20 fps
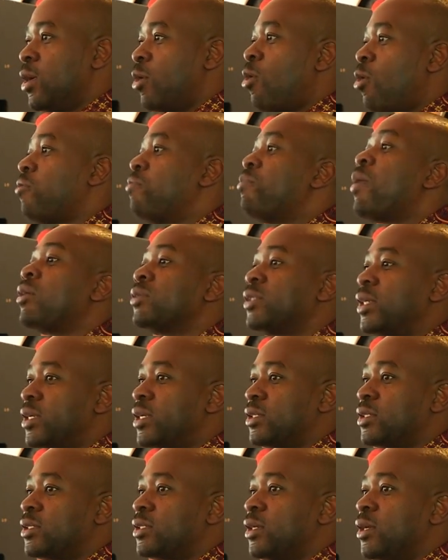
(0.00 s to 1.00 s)
of
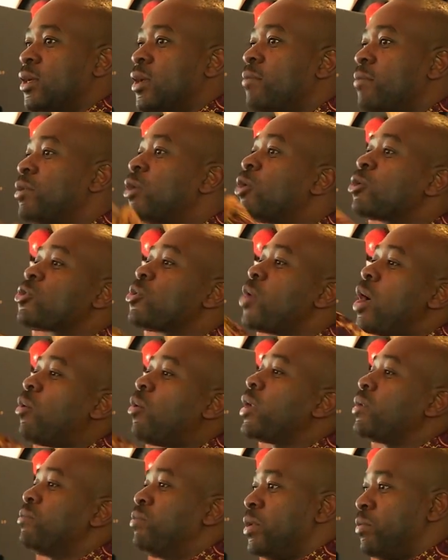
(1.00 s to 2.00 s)
boundaries because we are
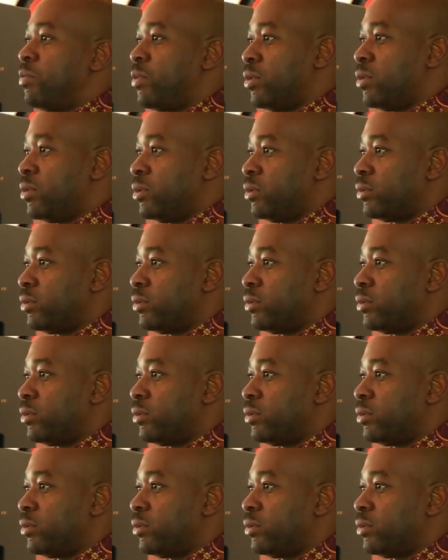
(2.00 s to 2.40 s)
one people.